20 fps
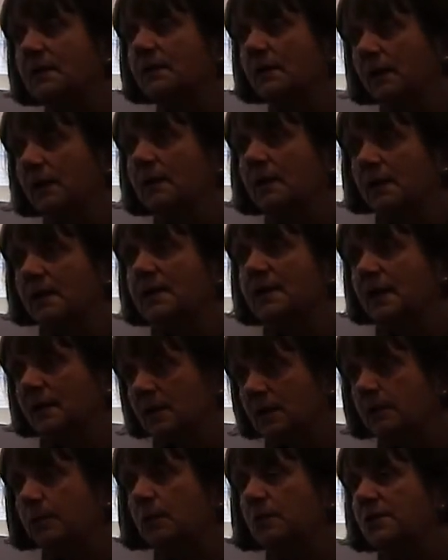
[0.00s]
a
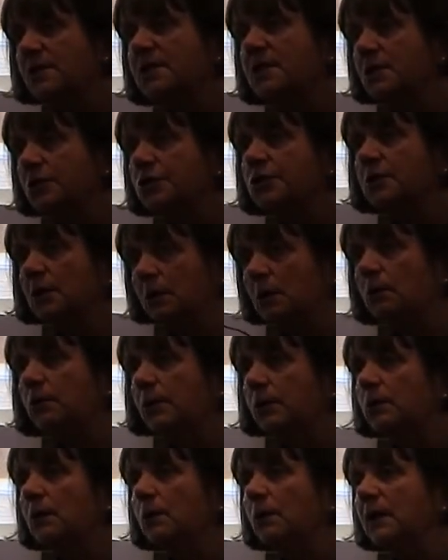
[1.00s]
sensible decision along
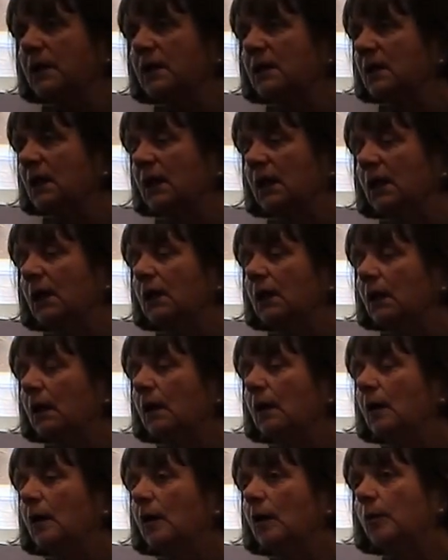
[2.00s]
with what we think
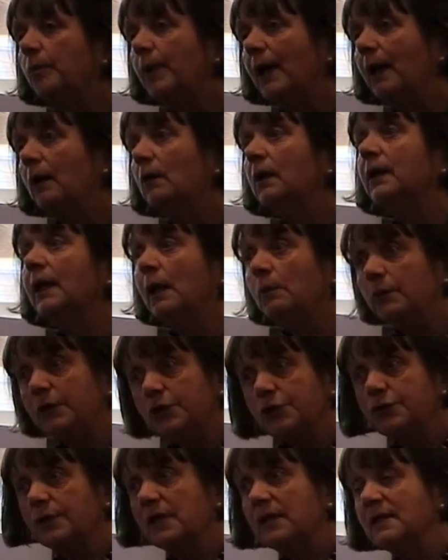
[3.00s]
about can we
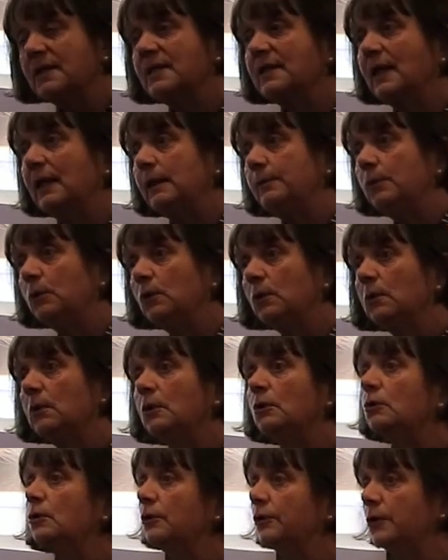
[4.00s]
treat this animal
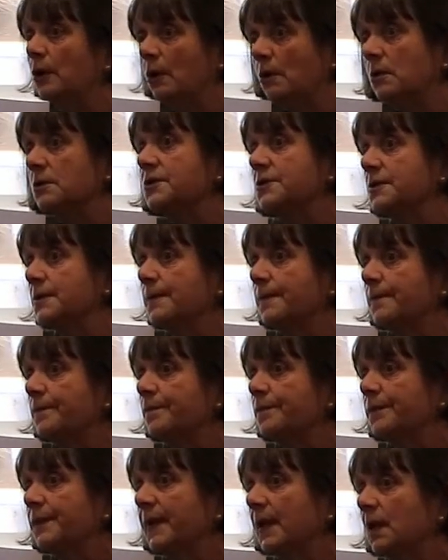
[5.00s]
or not.
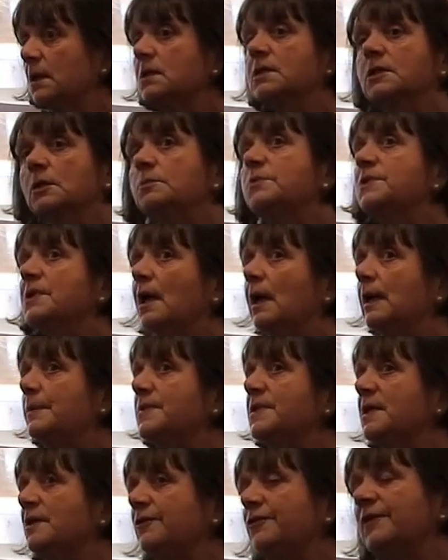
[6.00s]
And
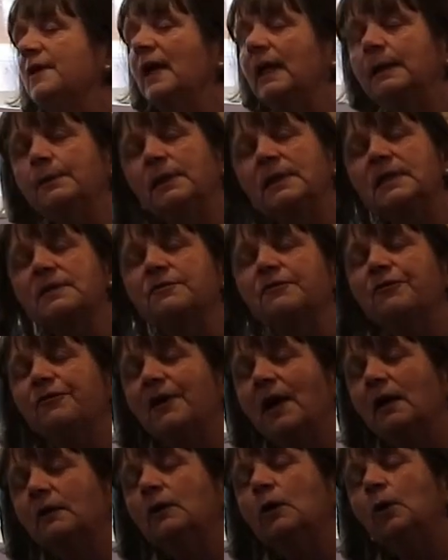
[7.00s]
sometimes if the animal isn't
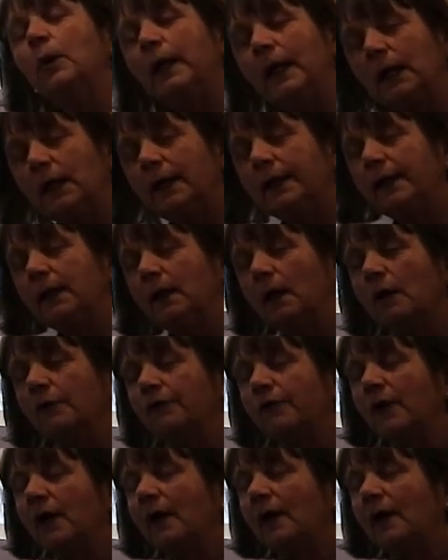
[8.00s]
found quickly enough,